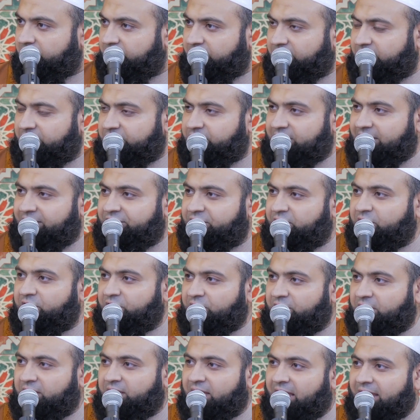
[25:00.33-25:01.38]
Because
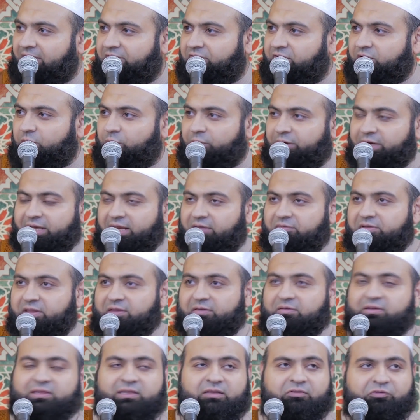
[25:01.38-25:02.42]
everything, everyone,
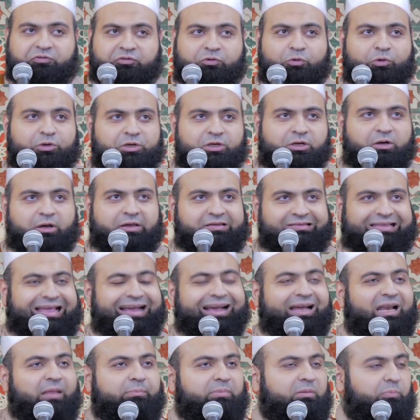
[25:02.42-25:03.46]
even the food, you know, it's
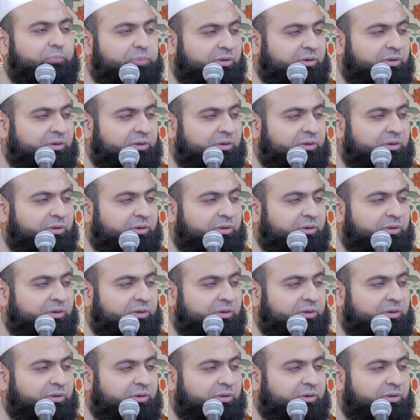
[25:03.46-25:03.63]
not going to be